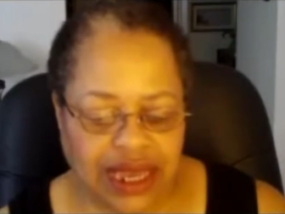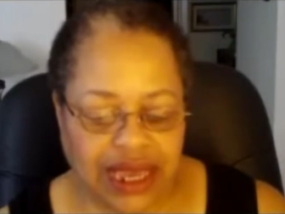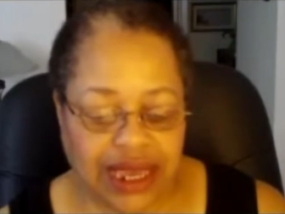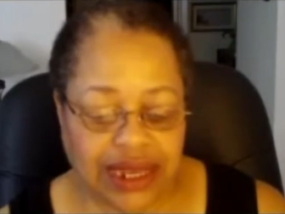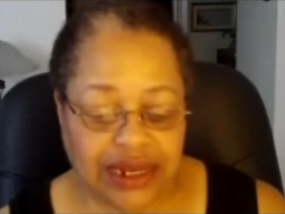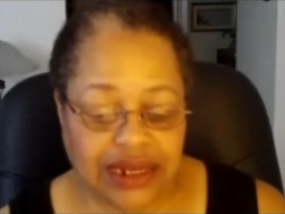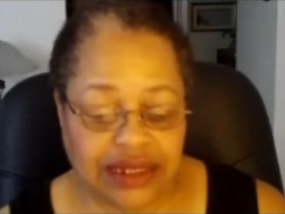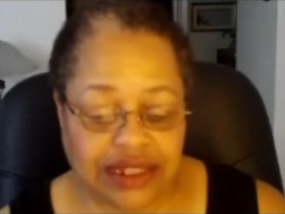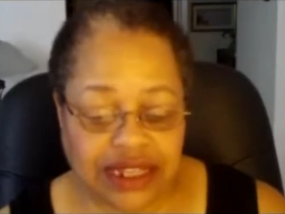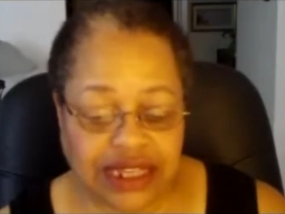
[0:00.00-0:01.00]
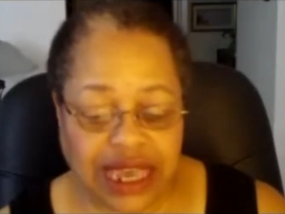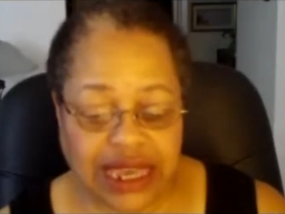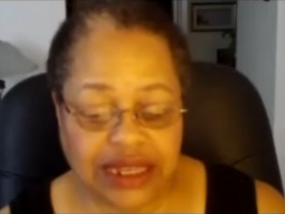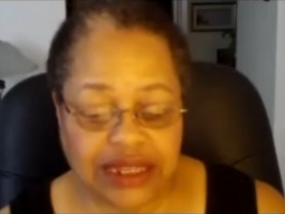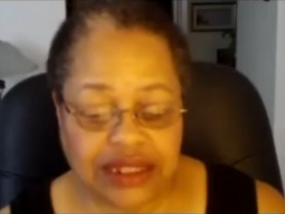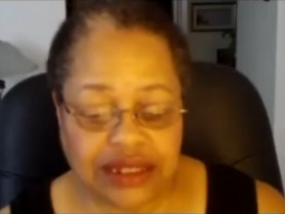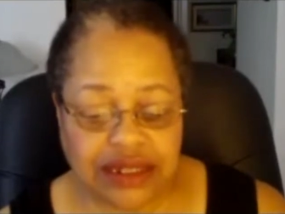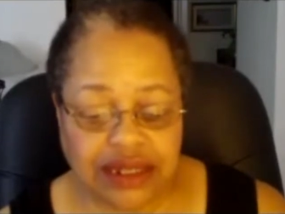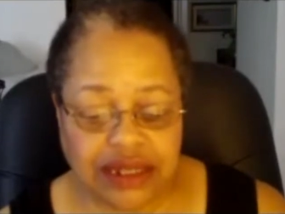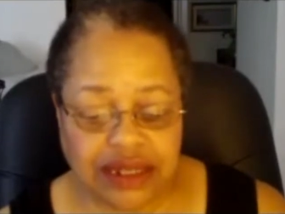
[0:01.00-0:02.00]
And Zacchaeus
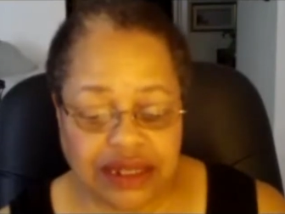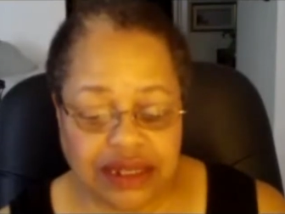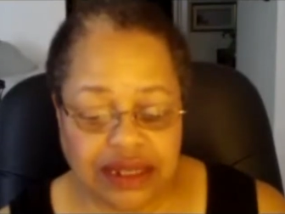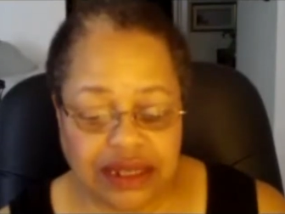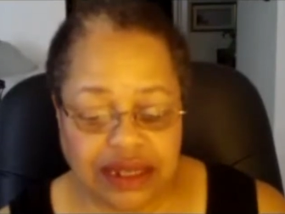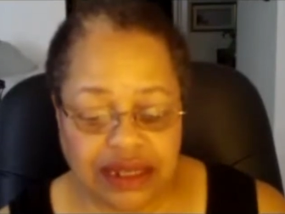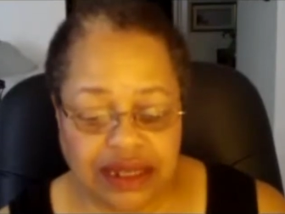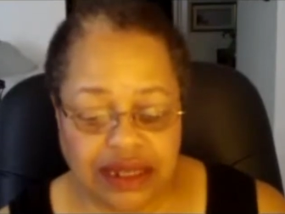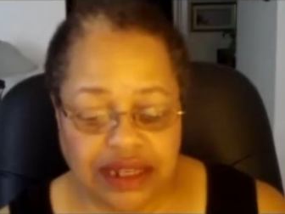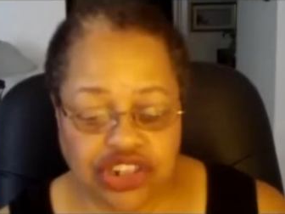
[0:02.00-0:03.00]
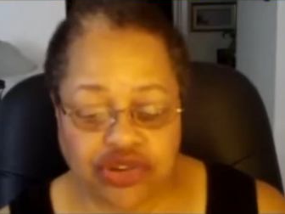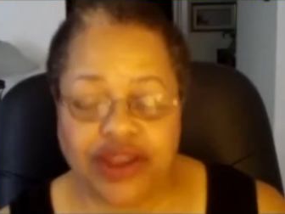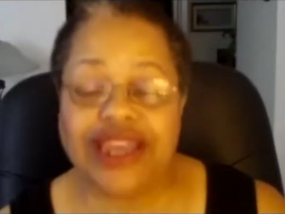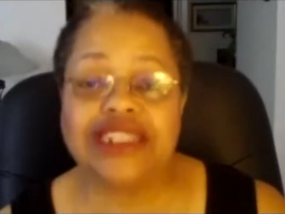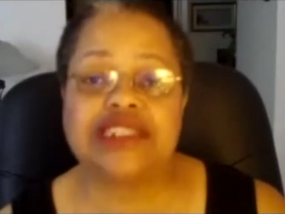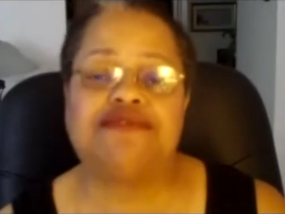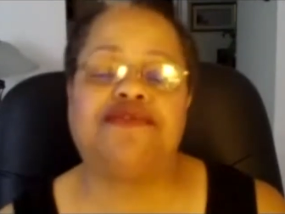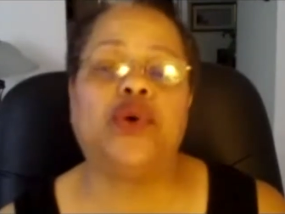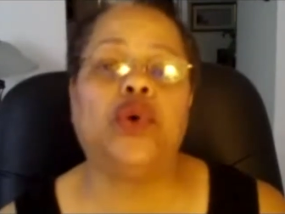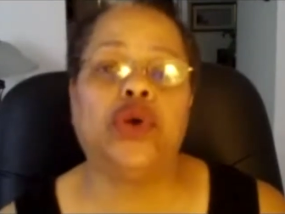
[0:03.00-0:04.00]

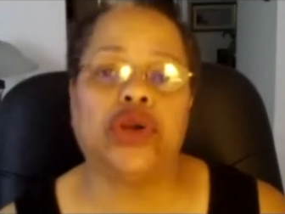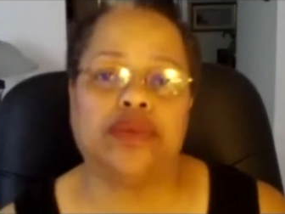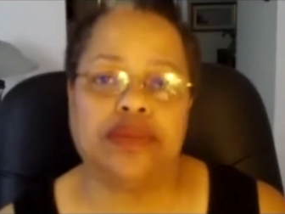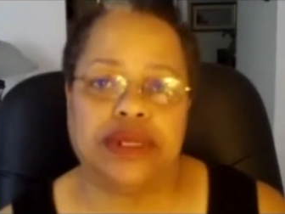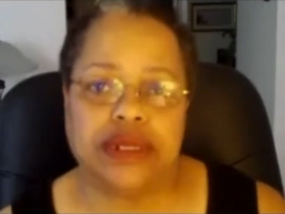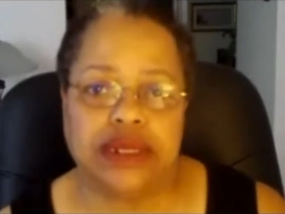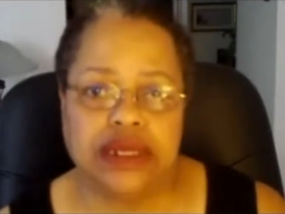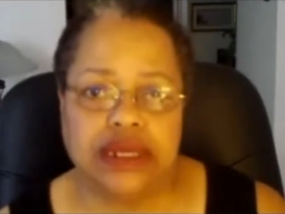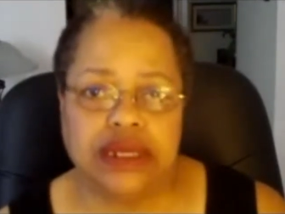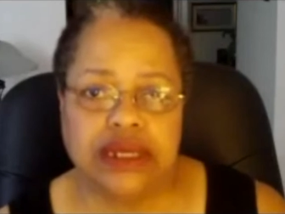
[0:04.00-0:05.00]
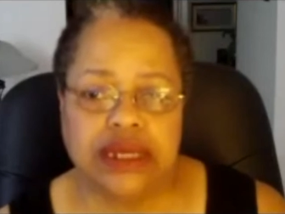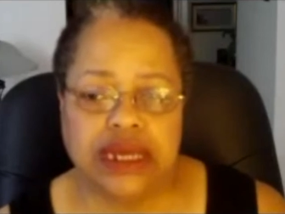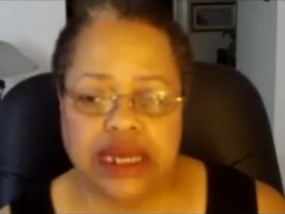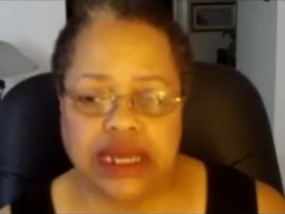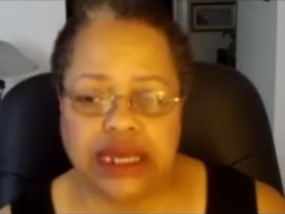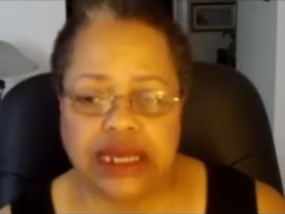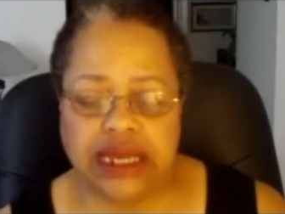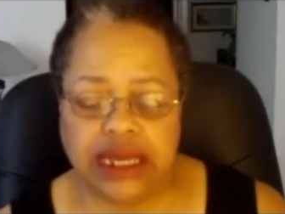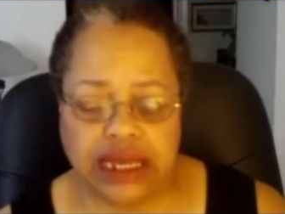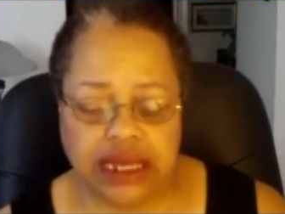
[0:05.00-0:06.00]
transformed. He,
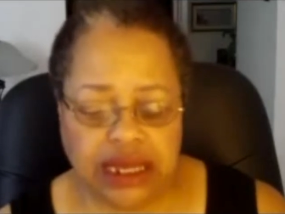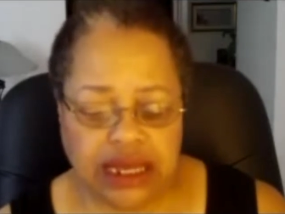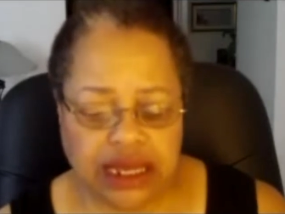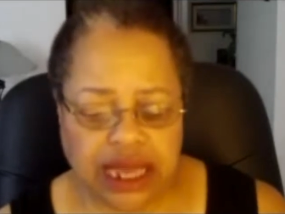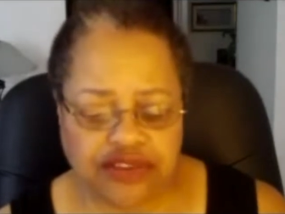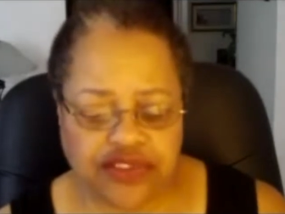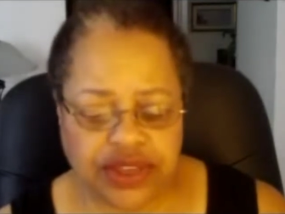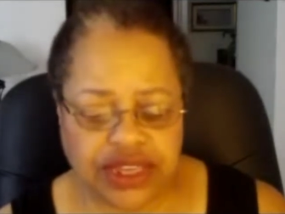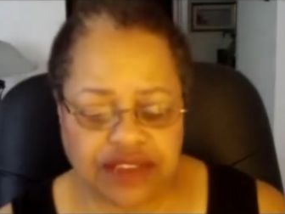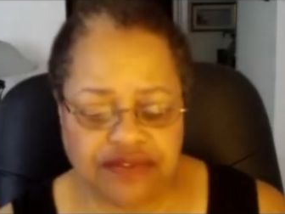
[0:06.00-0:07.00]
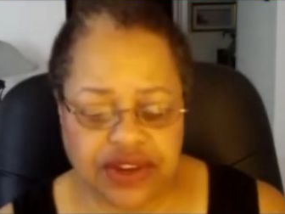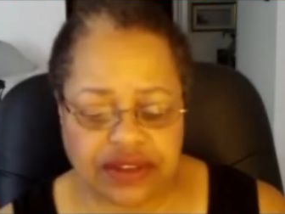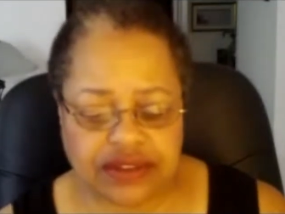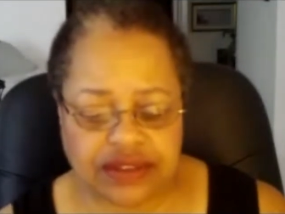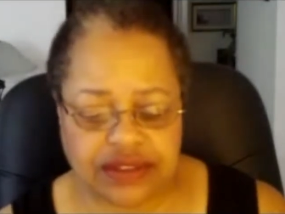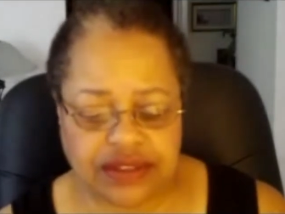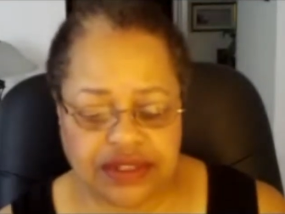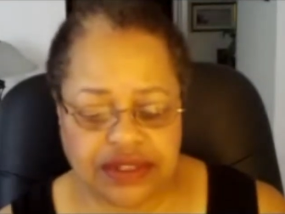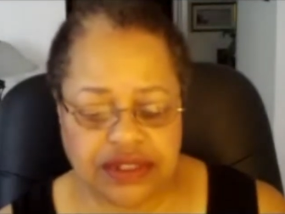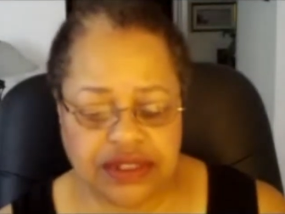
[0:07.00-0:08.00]
he, got
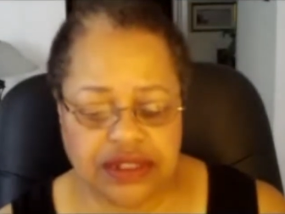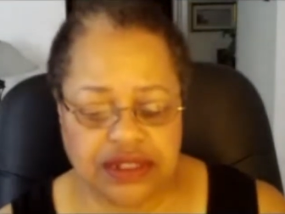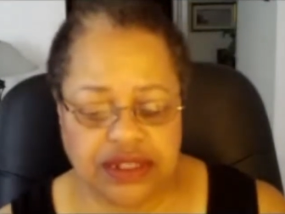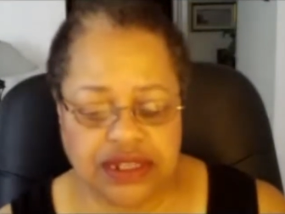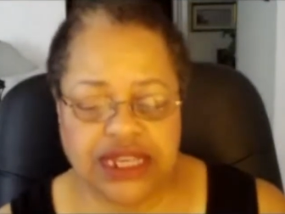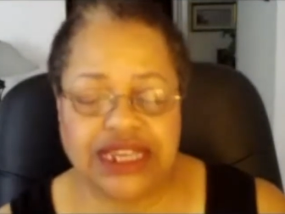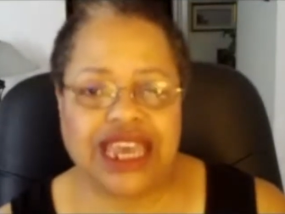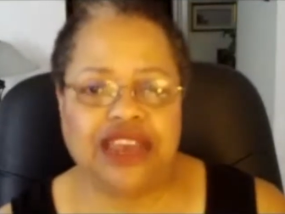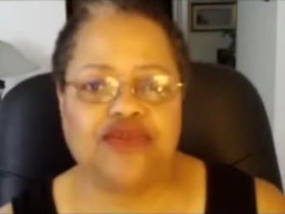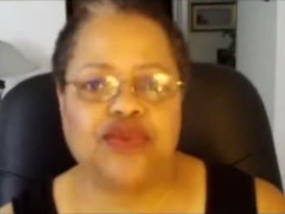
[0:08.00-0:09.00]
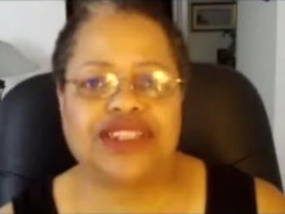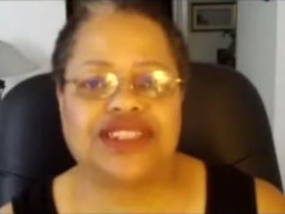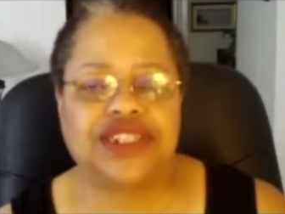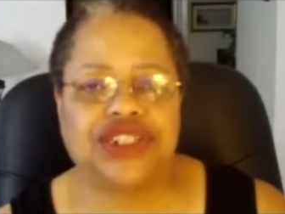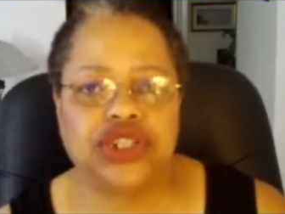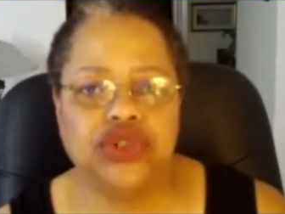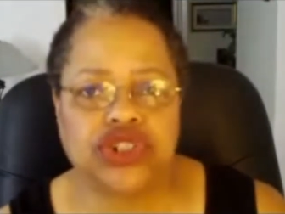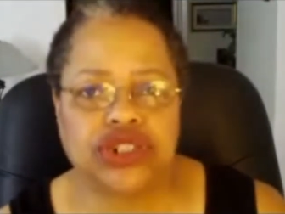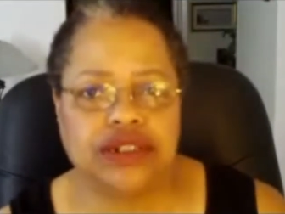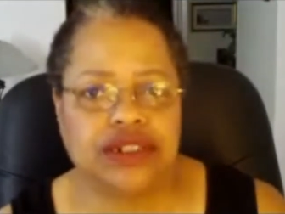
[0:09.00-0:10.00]
forgiveness. He gave
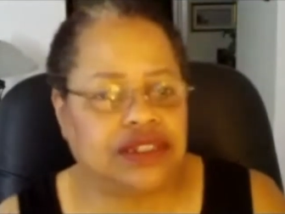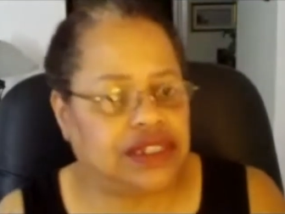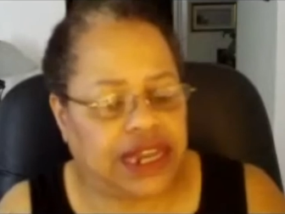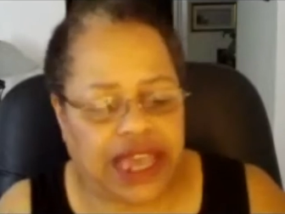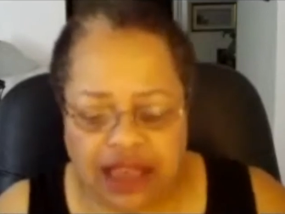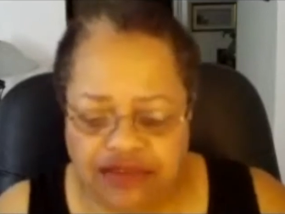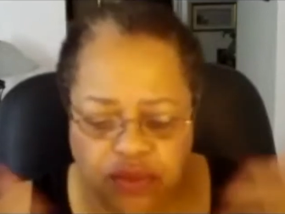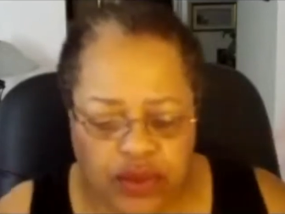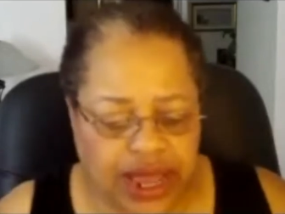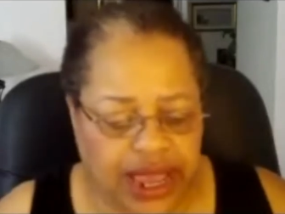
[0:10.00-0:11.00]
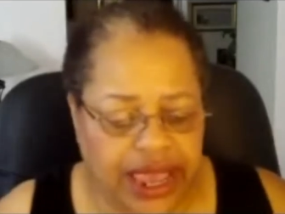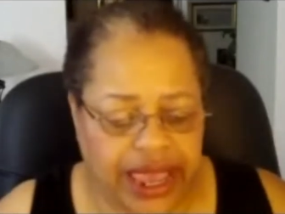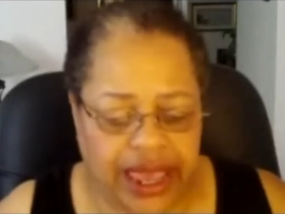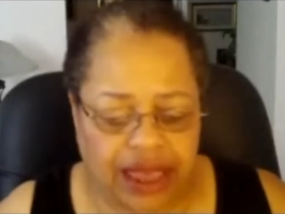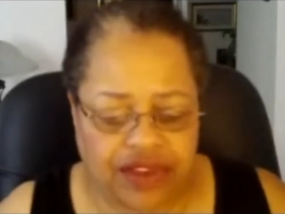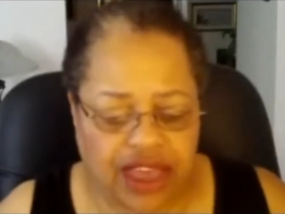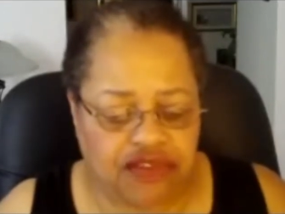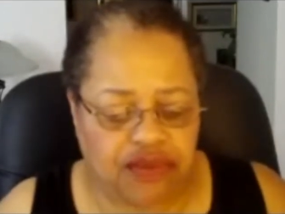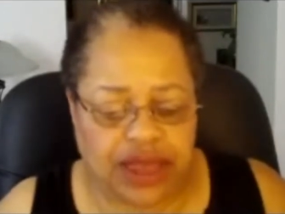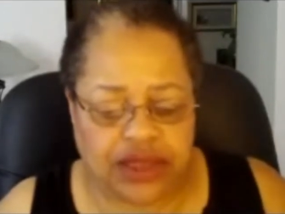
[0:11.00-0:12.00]
restitution and said, half of what I have,
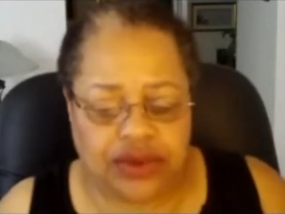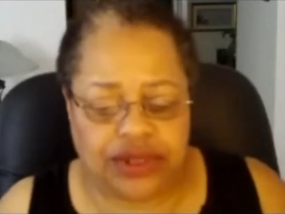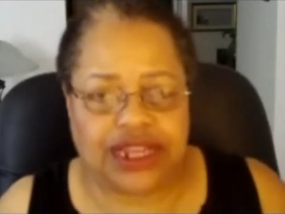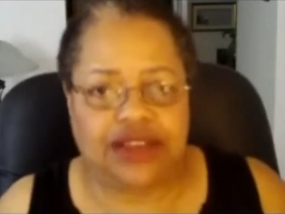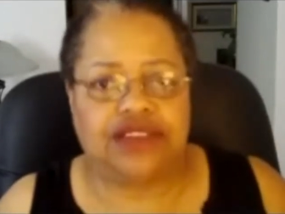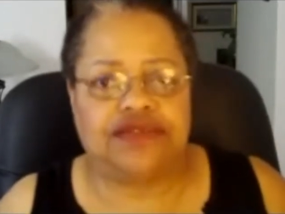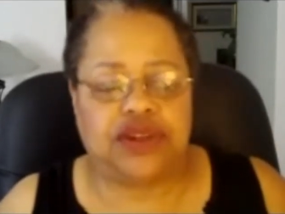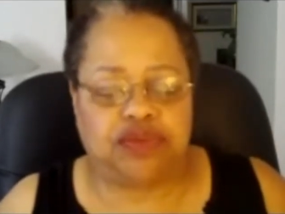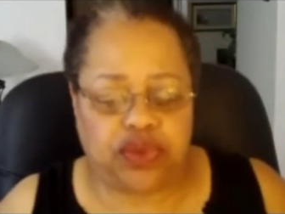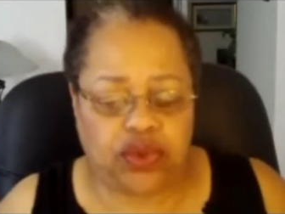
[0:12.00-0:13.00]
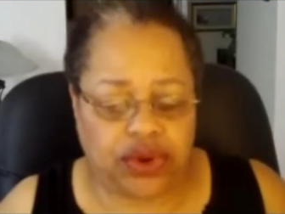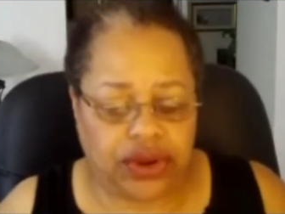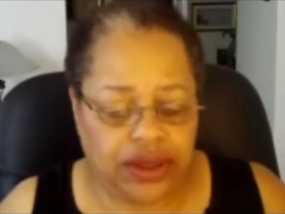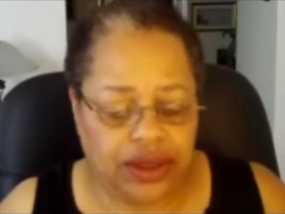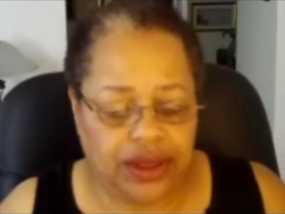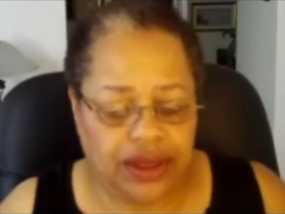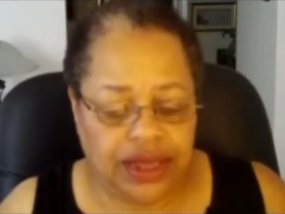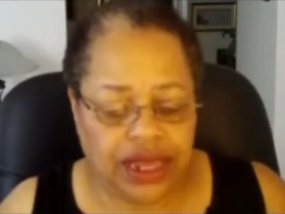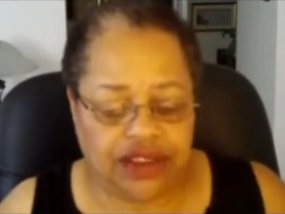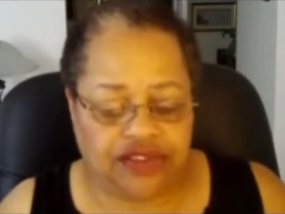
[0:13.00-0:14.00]
half of my goods, I'd give to the poor.
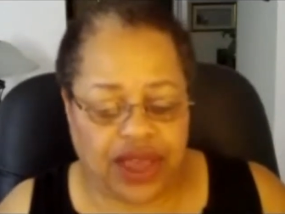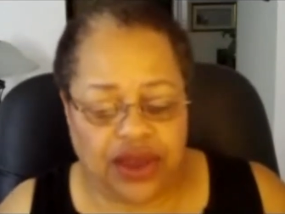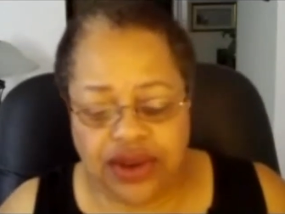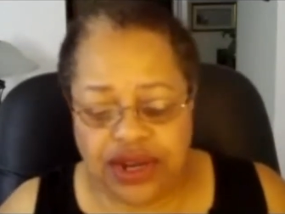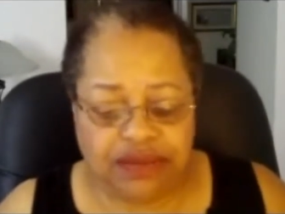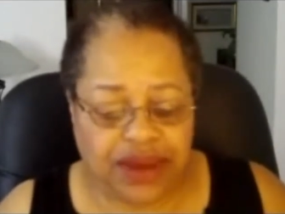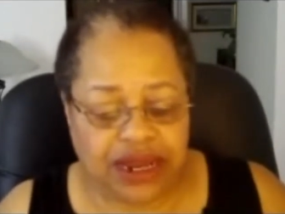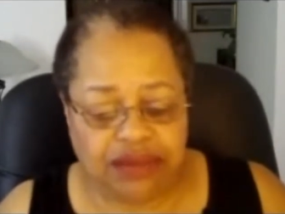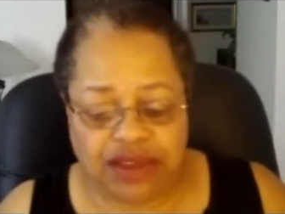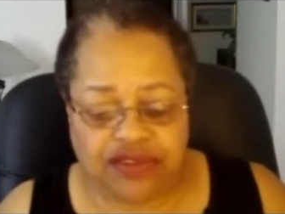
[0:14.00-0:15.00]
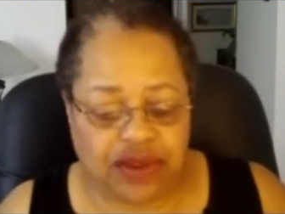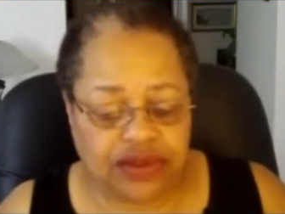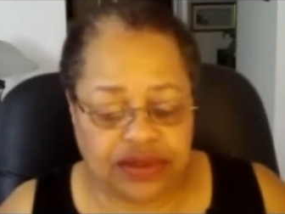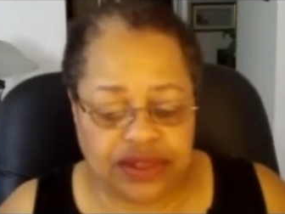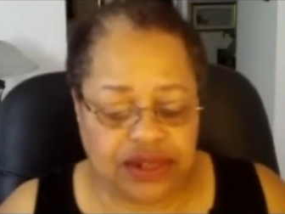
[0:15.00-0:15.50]
And if I owe anybody by false,